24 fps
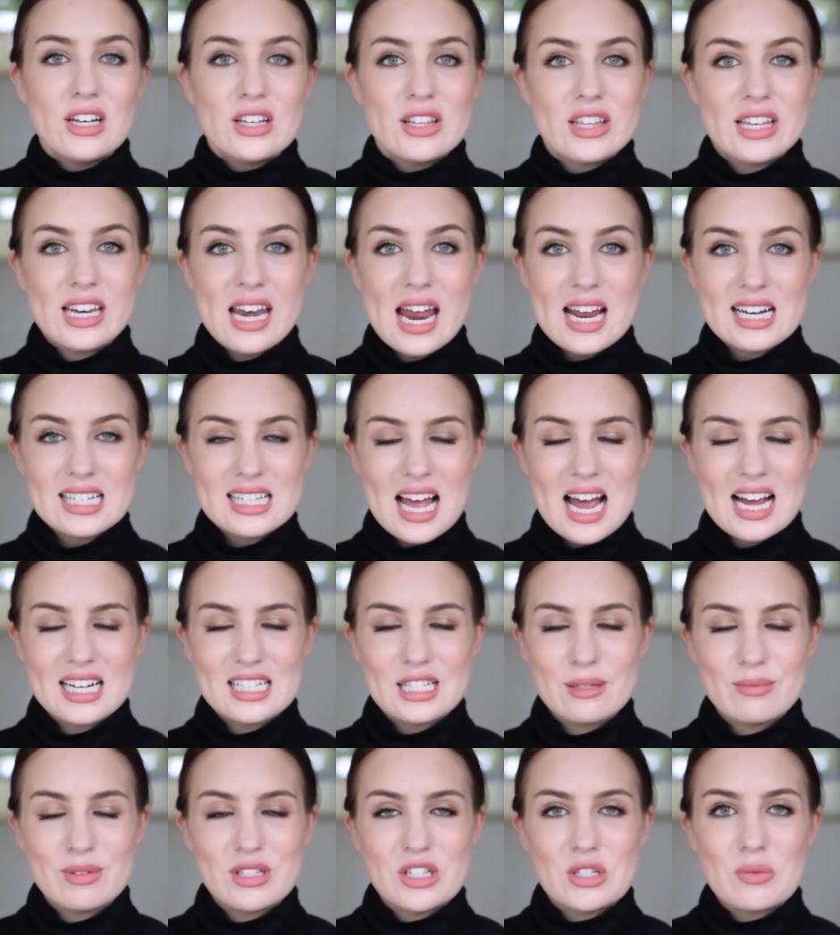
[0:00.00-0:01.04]
The next
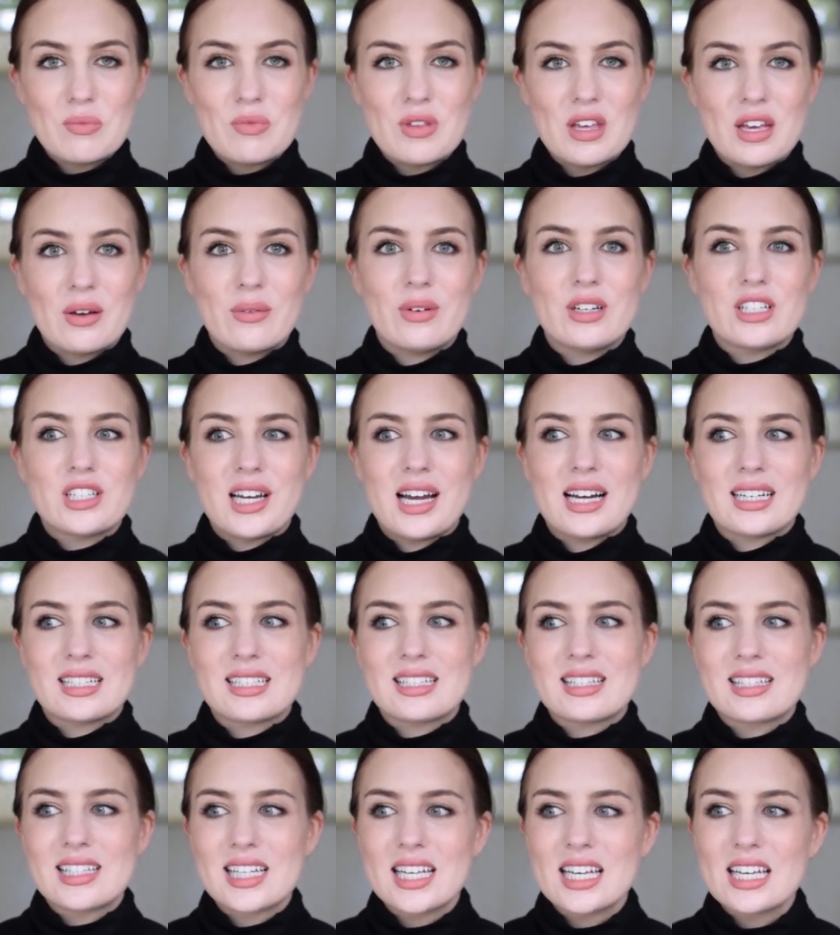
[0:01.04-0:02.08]
item is something which I'd
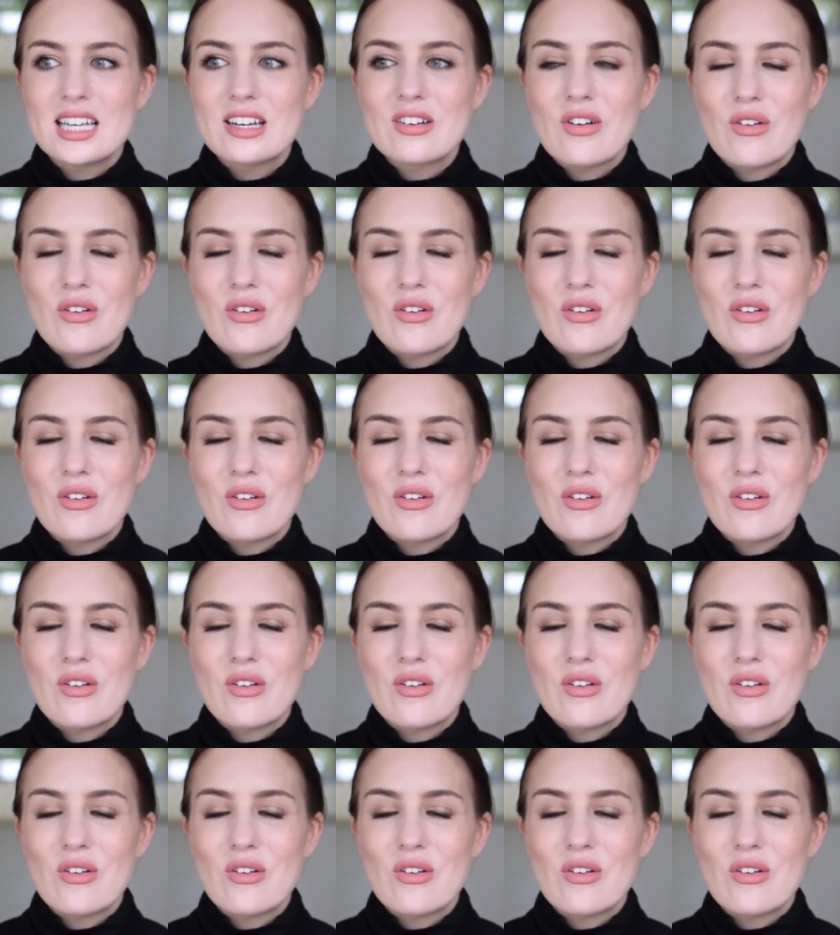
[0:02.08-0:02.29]
seen